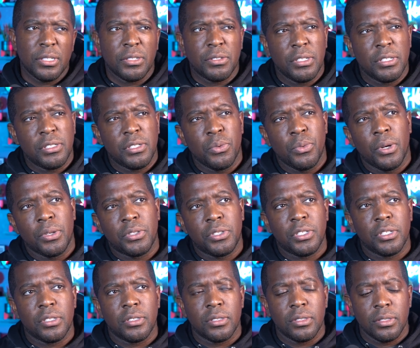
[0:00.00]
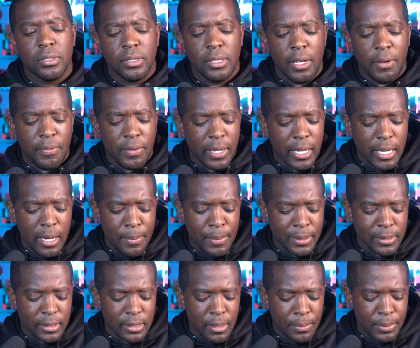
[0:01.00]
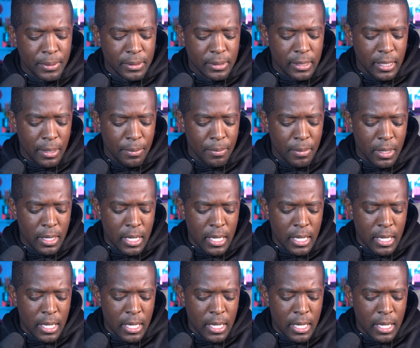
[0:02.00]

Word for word: the Kristian Welcher. I feel like I'm messing up his name.